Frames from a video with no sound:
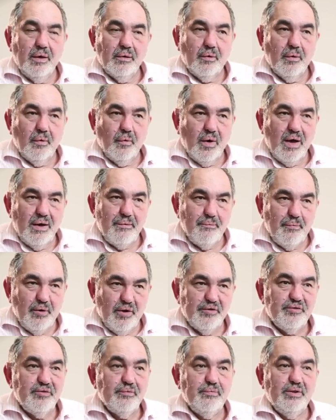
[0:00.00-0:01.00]
quite
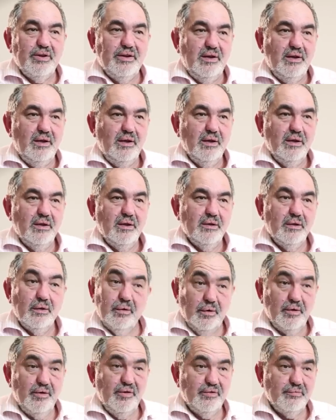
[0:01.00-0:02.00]
possibly
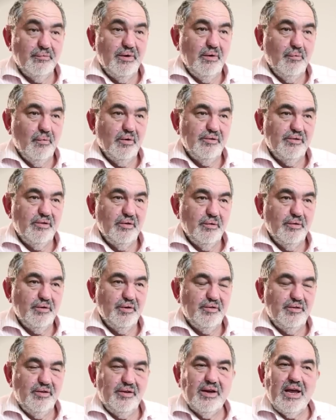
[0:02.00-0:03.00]
lawyers may want to look
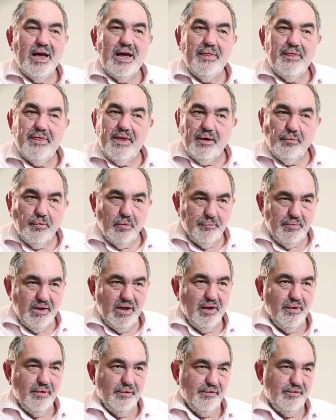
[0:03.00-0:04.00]
at it, and there will be
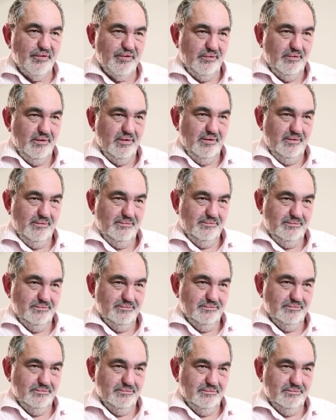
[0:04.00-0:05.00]
others.
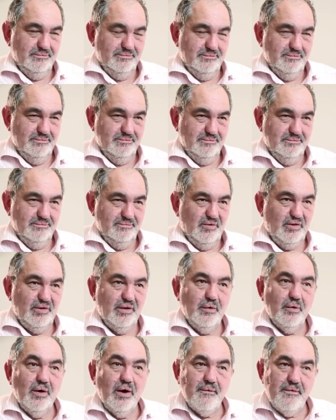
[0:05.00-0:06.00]

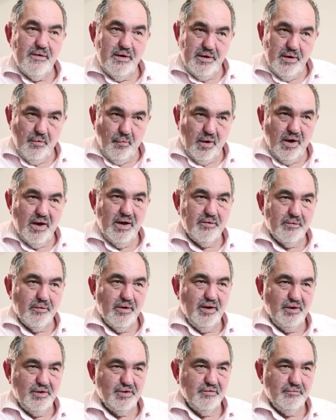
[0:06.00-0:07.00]
So a very wide
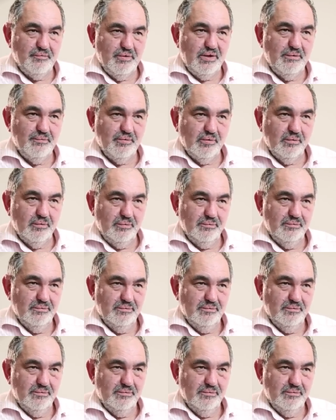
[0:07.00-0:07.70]
range of people.